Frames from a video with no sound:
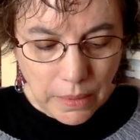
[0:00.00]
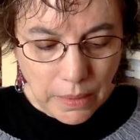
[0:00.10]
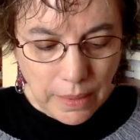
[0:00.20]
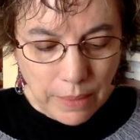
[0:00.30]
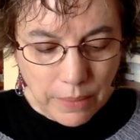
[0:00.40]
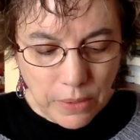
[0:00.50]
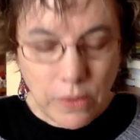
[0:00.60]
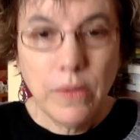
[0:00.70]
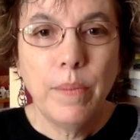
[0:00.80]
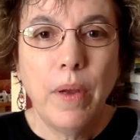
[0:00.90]
that was too
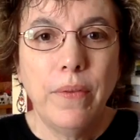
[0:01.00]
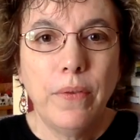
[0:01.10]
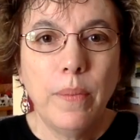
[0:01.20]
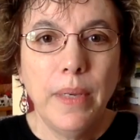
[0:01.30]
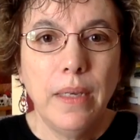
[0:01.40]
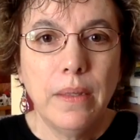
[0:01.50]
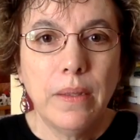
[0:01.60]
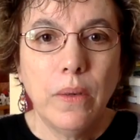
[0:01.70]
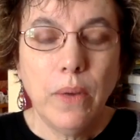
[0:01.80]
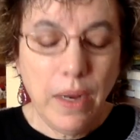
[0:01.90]
small for me,
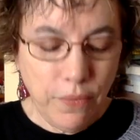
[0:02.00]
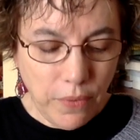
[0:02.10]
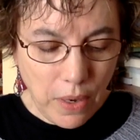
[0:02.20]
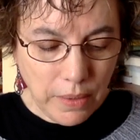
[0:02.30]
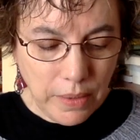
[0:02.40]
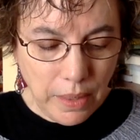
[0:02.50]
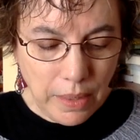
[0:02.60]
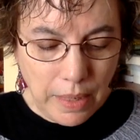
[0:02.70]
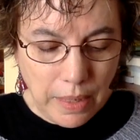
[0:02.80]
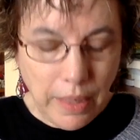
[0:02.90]
so I frogged it,
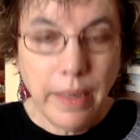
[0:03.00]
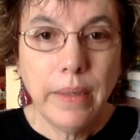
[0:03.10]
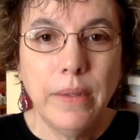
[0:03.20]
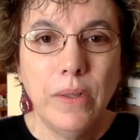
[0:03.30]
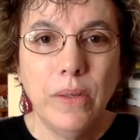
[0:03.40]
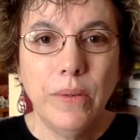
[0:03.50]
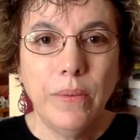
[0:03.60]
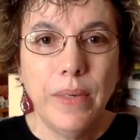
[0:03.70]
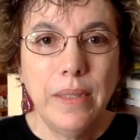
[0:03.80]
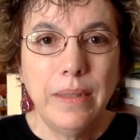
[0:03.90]
and I had to
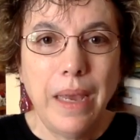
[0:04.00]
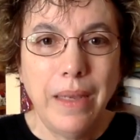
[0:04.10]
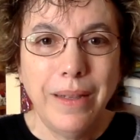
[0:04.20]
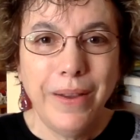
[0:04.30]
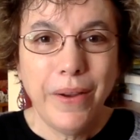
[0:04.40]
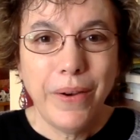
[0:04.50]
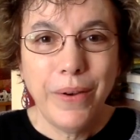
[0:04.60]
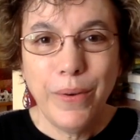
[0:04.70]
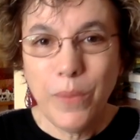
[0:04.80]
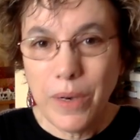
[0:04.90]
reskein the yarn
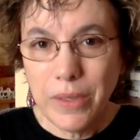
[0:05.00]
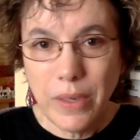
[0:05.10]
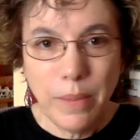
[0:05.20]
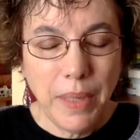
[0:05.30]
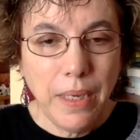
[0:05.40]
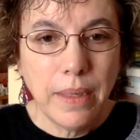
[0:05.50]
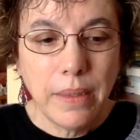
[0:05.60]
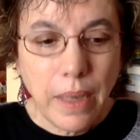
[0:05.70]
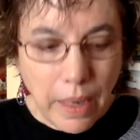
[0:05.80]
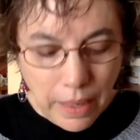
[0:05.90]
and wash it, because
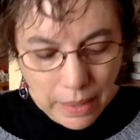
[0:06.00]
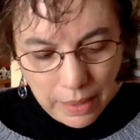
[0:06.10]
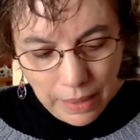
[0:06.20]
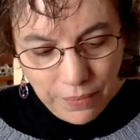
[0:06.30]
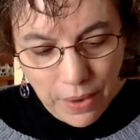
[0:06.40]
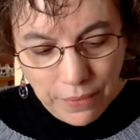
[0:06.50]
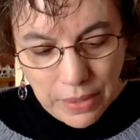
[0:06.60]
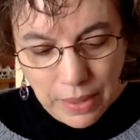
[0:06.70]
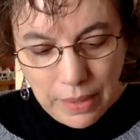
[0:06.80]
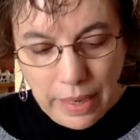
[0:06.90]
if you haven't
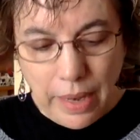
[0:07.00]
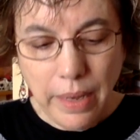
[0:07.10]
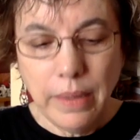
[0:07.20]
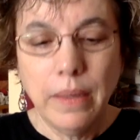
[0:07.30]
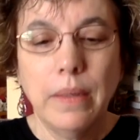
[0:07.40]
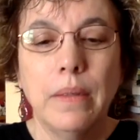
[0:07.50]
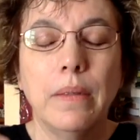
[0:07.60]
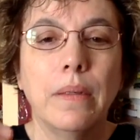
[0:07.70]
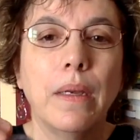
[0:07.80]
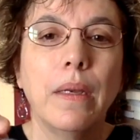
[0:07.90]
done that,
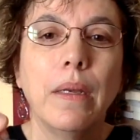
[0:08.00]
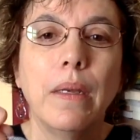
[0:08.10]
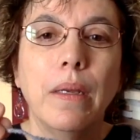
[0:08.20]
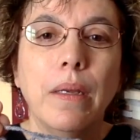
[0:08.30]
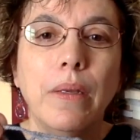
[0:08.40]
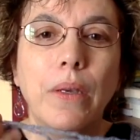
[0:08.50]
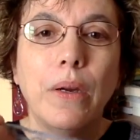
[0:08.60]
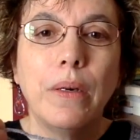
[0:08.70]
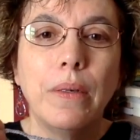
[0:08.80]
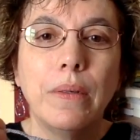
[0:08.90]

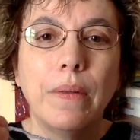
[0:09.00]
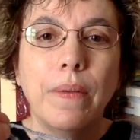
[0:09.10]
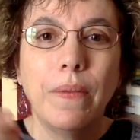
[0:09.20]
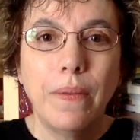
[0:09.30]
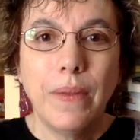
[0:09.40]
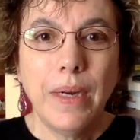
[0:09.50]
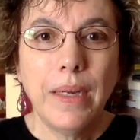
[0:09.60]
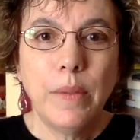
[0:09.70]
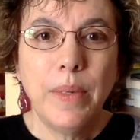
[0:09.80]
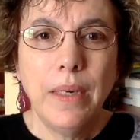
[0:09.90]
yarn that
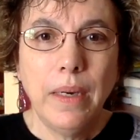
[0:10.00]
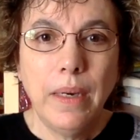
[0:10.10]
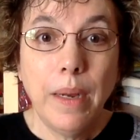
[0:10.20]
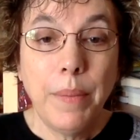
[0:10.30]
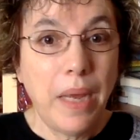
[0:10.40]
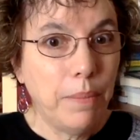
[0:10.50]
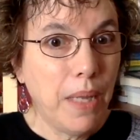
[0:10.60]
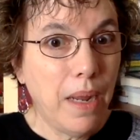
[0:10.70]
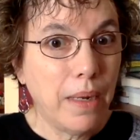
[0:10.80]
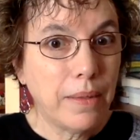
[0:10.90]
has been knitted up and
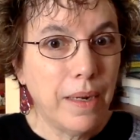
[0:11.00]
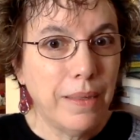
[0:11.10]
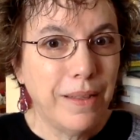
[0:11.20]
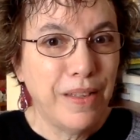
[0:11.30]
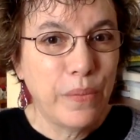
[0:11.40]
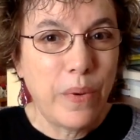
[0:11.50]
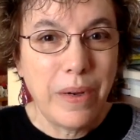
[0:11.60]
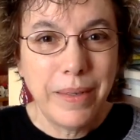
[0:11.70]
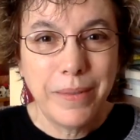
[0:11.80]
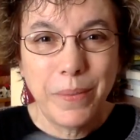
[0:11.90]
blocked, as this
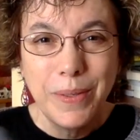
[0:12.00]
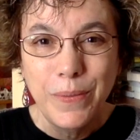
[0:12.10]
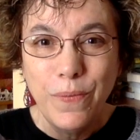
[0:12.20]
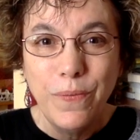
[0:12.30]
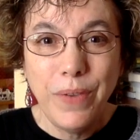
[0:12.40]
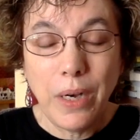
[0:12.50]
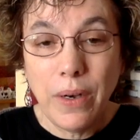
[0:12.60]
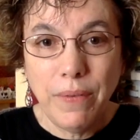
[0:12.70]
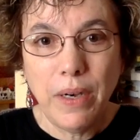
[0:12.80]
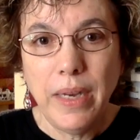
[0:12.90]
was very,
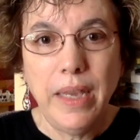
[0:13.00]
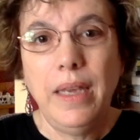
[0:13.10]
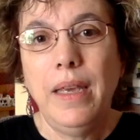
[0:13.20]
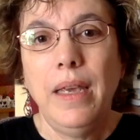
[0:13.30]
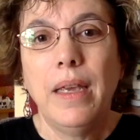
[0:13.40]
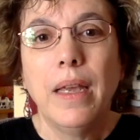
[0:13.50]
very kinky.